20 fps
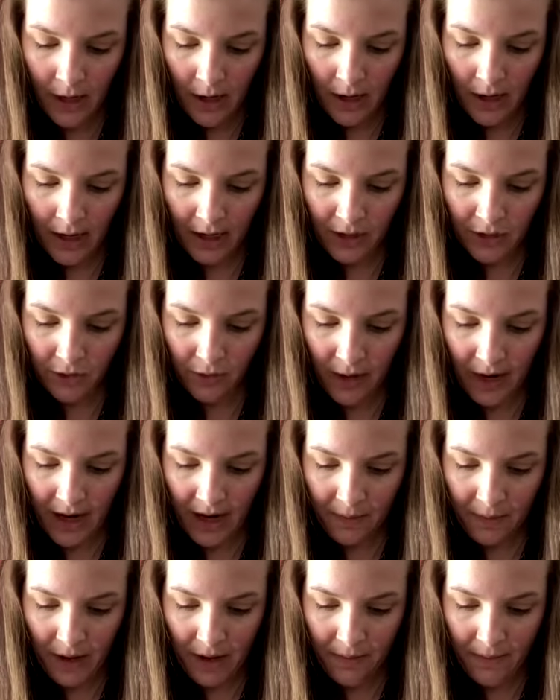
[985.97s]
I tried
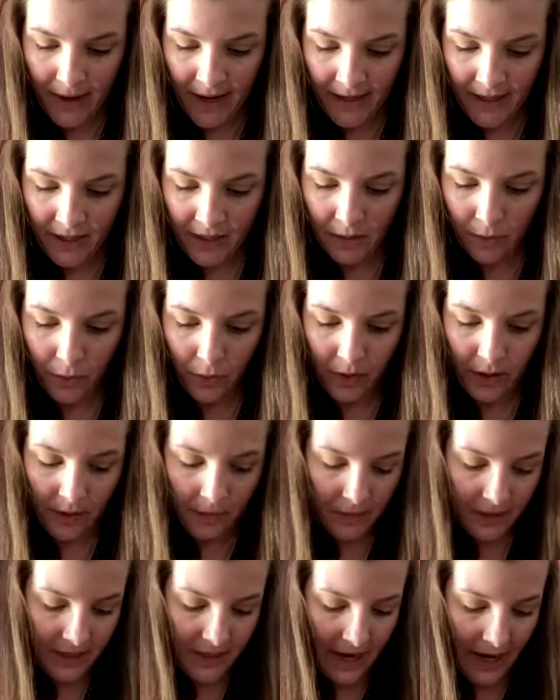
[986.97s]
my best to pull
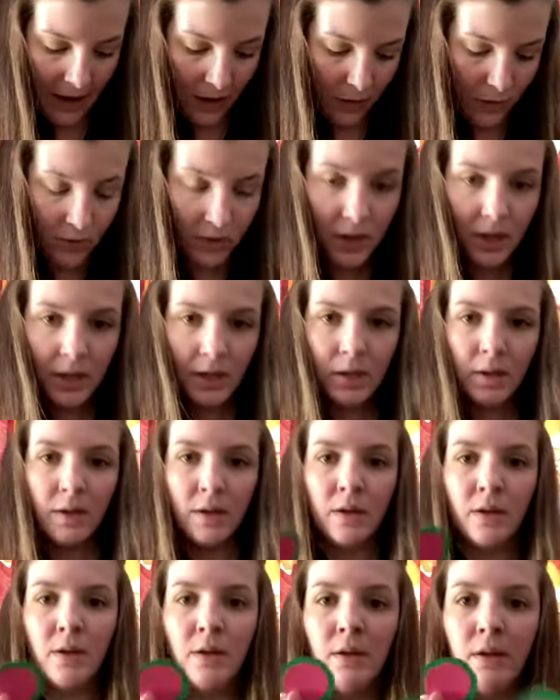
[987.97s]
them down.
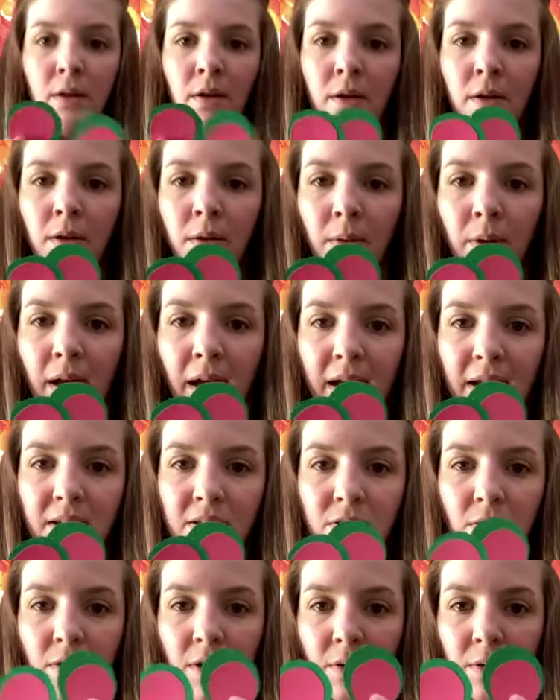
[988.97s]
Okay,
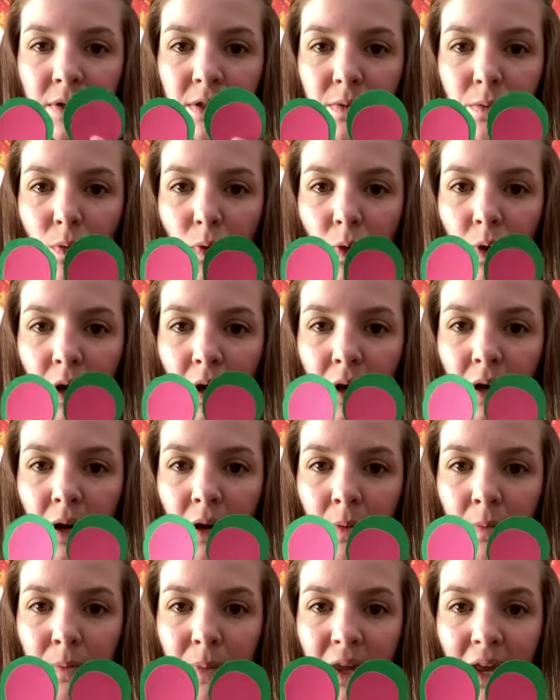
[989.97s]
so there is more
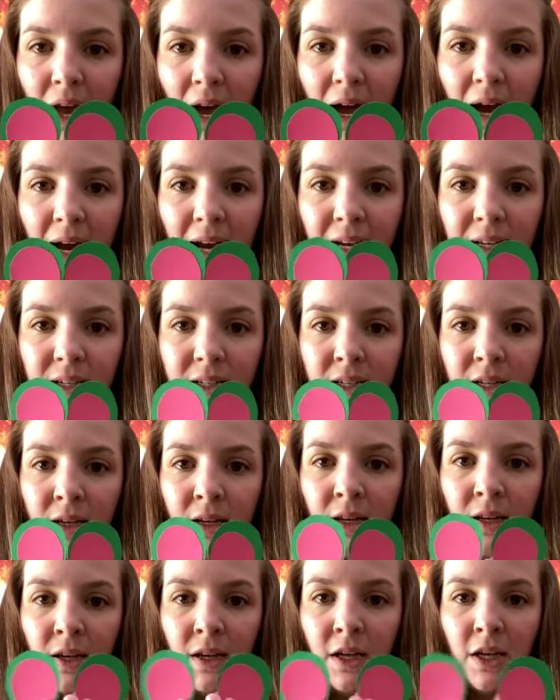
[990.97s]
behind.
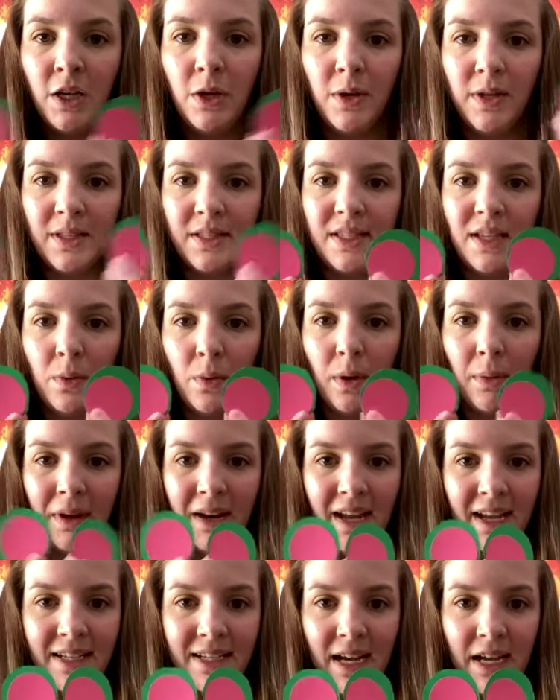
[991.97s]
You can see where I'm going
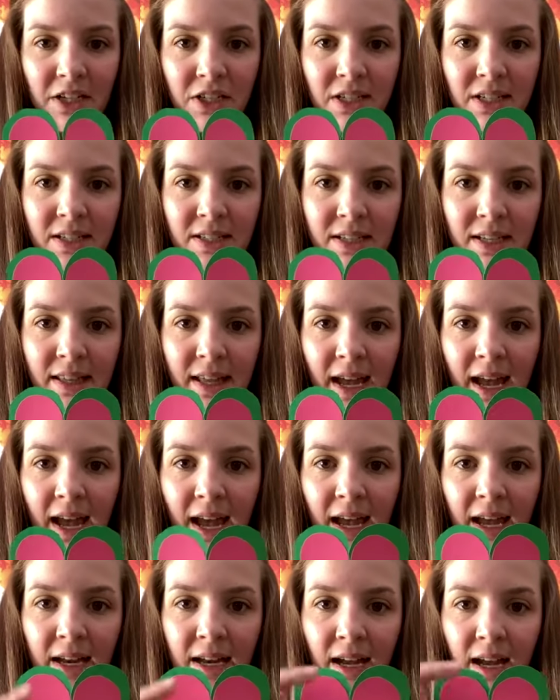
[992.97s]
to attach these to the
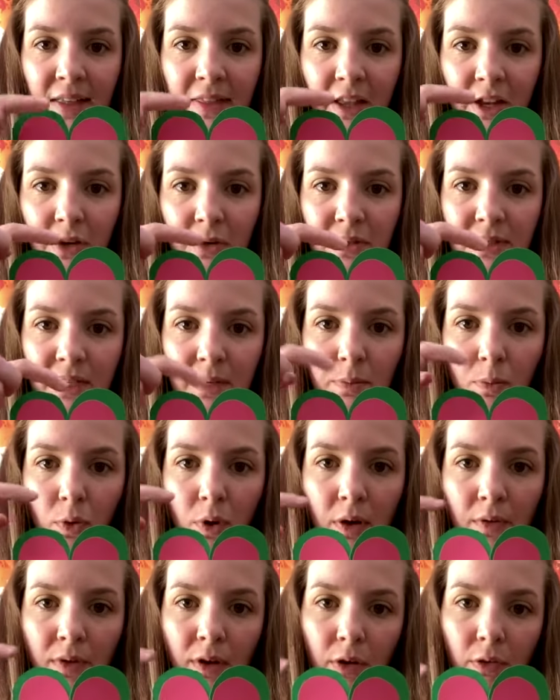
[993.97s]
head, and then you see more
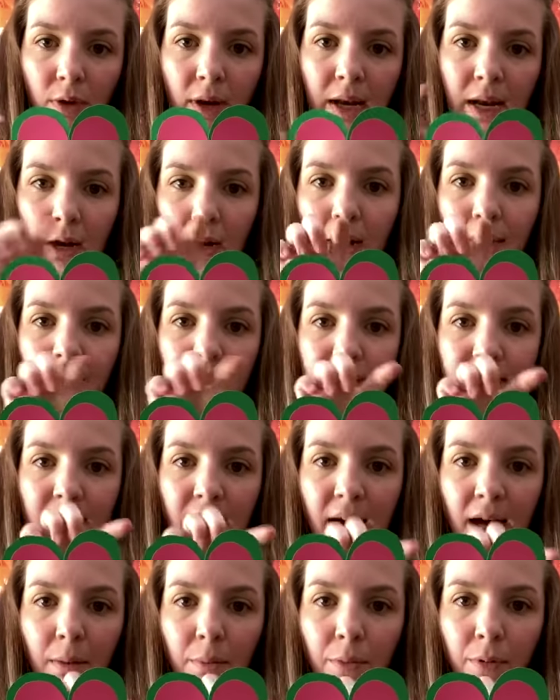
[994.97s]
of a green ear at the
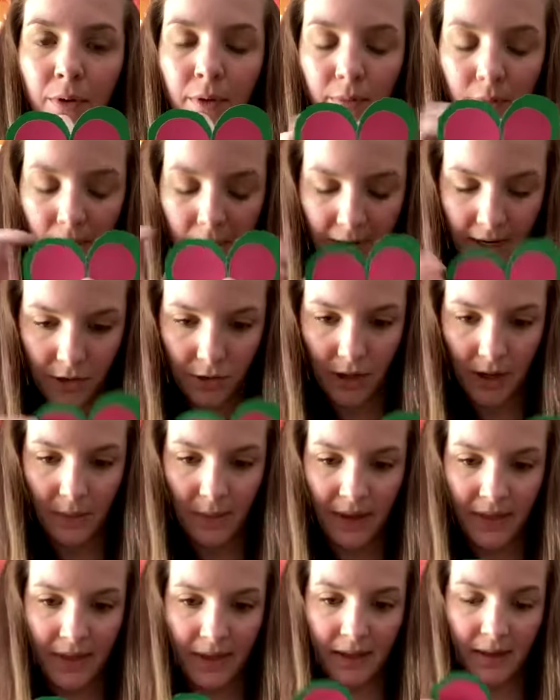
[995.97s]
top, right? Trying to
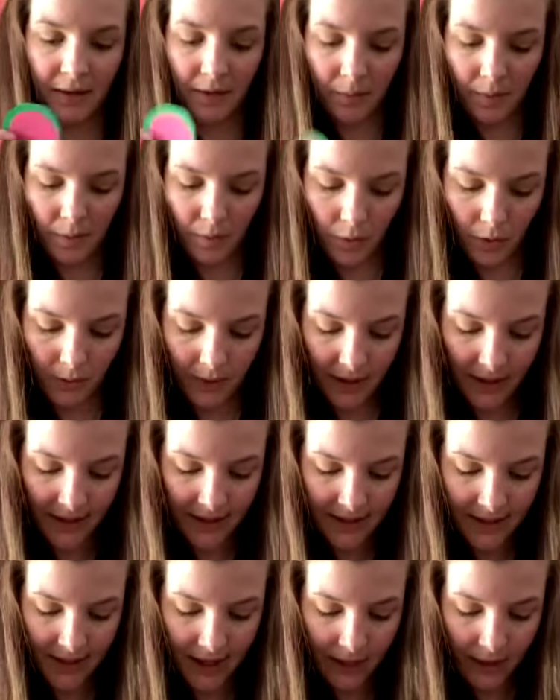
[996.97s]
make that a little bit more
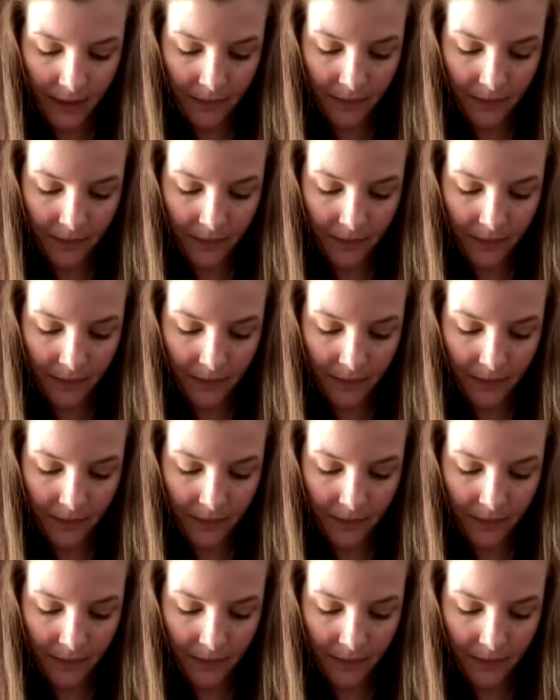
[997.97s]
realistic.